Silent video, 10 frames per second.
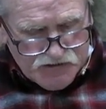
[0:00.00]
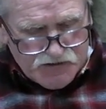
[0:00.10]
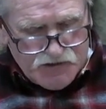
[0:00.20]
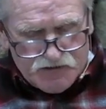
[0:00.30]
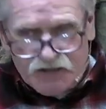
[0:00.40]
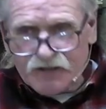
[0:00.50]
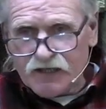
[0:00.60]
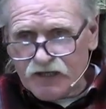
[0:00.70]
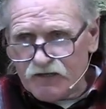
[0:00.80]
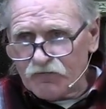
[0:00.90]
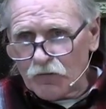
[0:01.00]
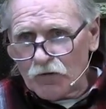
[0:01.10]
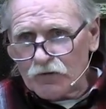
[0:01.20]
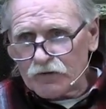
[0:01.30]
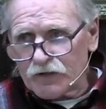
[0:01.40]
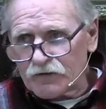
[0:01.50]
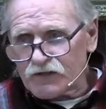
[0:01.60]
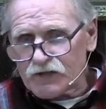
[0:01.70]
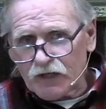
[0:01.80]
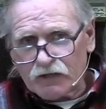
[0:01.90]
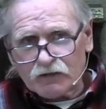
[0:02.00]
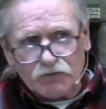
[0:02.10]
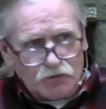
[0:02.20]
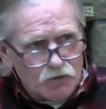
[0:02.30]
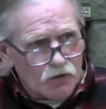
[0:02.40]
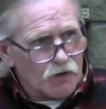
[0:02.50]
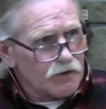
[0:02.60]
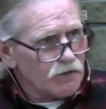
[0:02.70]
that he did evil in the sight of the Lord.